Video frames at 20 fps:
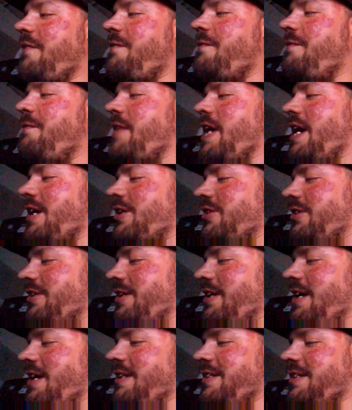
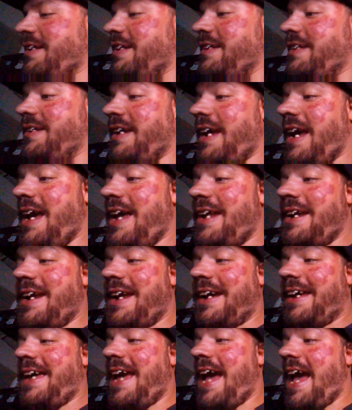infection till he's dead
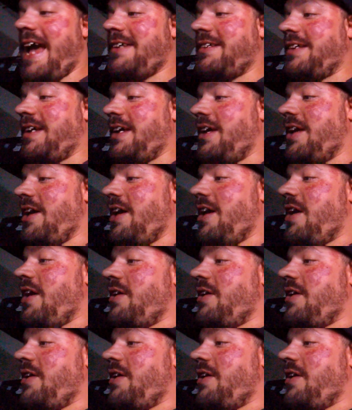in a casket.